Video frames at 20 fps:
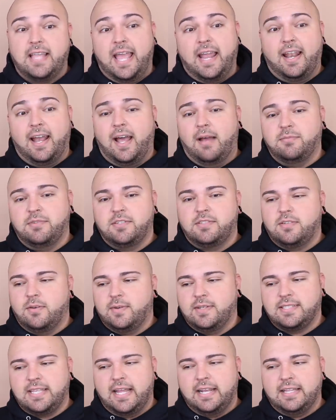And I'm just so
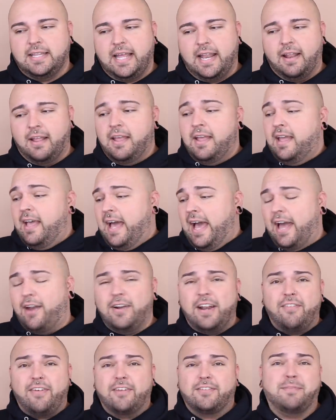excited that I
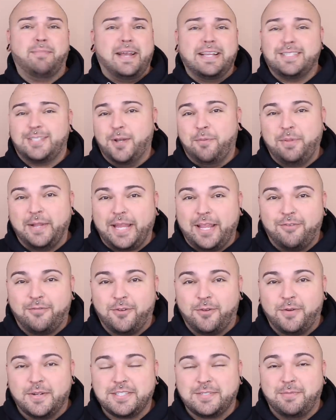don't ever have to buy soap again
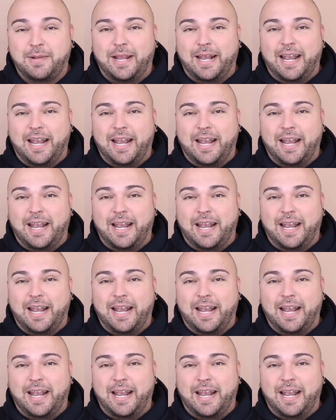for the rest of my